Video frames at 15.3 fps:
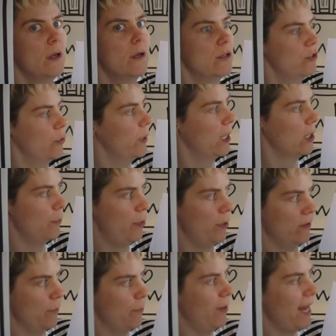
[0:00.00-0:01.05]
So we're going to
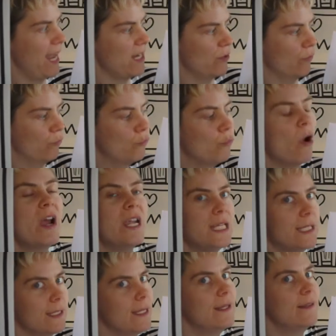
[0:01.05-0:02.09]
put the plate
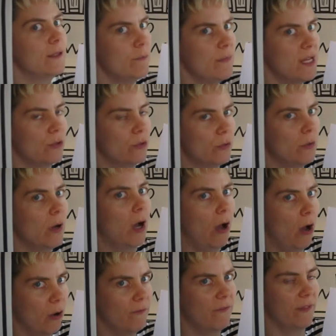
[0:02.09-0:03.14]
right in the middle
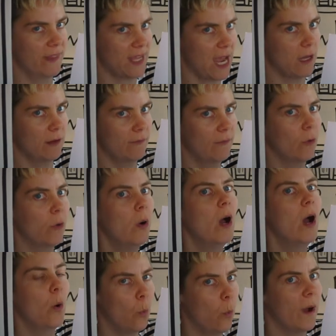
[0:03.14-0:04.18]
of the A four
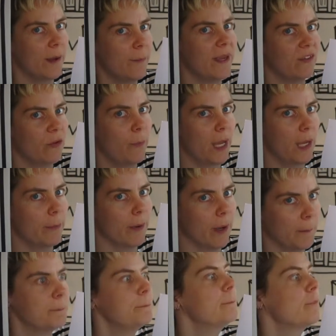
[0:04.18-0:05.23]
white piece of paper.